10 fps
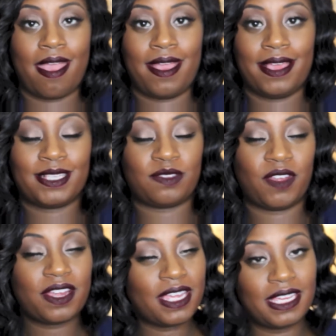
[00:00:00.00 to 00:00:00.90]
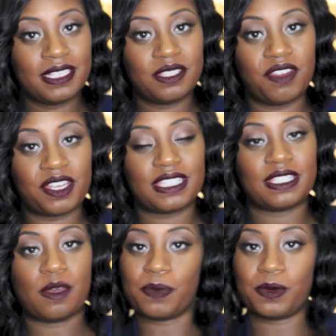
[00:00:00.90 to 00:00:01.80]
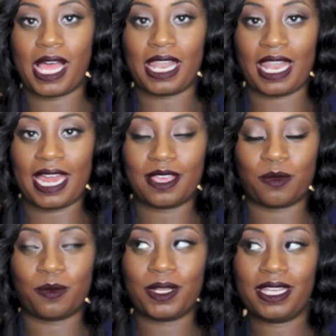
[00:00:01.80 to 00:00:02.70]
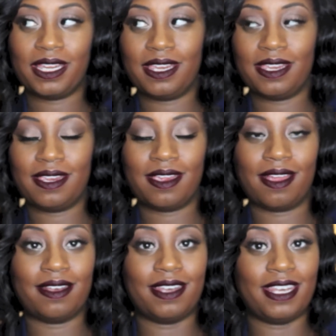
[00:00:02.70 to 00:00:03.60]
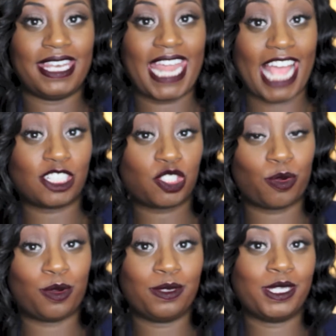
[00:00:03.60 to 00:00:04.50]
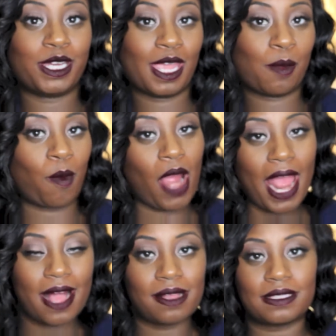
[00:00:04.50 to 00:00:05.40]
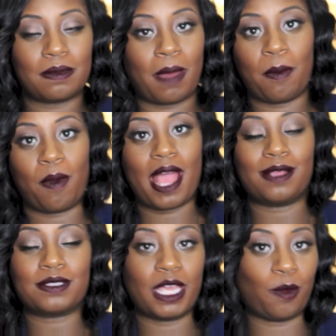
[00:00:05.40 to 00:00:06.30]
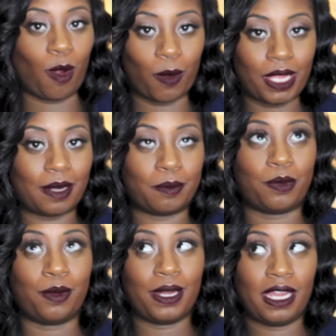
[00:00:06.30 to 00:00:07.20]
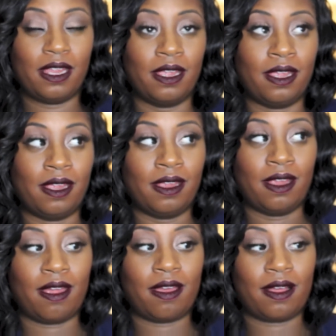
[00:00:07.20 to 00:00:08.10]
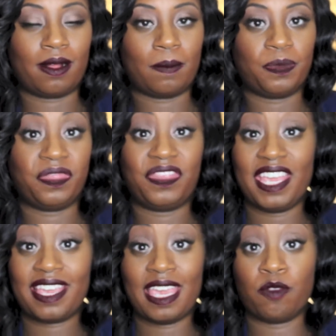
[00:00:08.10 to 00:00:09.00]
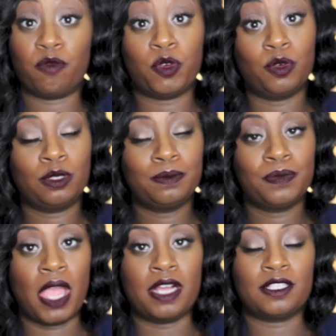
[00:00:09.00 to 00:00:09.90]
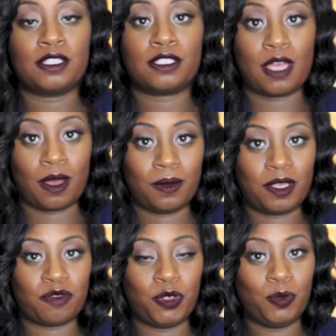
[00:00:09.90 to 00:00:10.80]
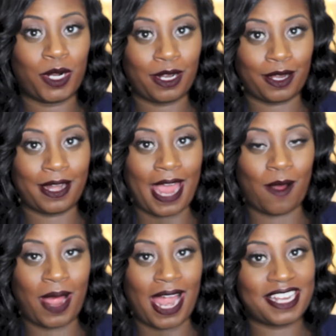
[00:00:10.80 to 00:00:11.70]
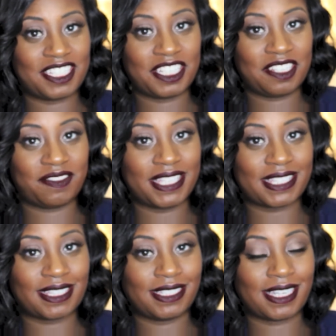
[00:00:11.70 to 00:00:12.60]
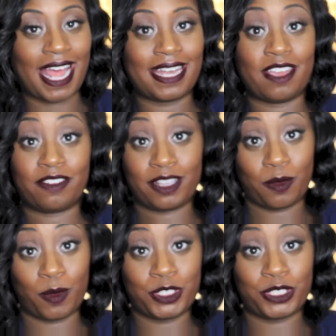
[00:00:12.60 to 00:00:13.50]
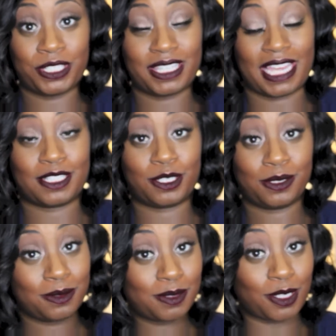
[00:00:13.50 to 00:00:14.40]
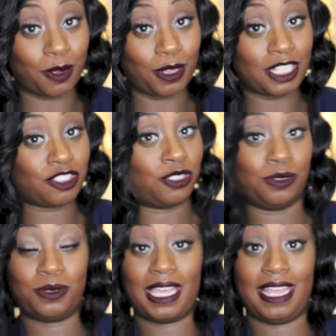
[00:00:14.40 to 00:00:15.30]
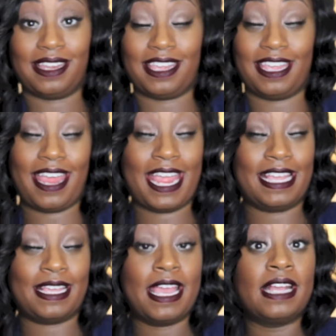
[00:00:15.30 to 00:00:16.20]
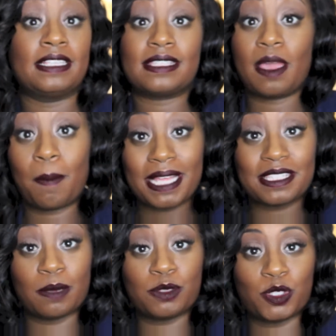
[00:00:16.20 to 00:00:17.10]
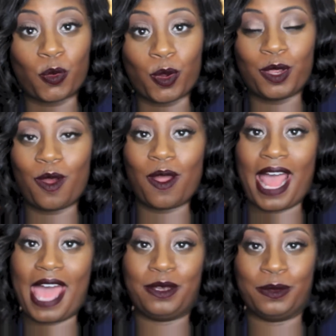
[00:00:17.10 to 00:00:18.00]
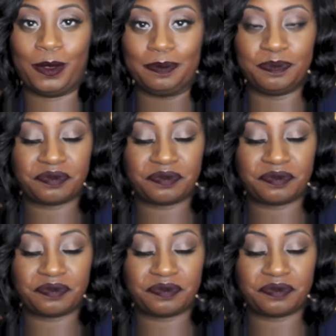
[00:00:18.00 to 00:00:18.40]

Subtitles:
And it's very easy, very simple. I like really natural looking brows, and my brows, they grow in pretty thick and full. So if you want to learn how I achieve this look, I definitely want you to stay tuned so that you can get a step-by-step tutorial on how to do it.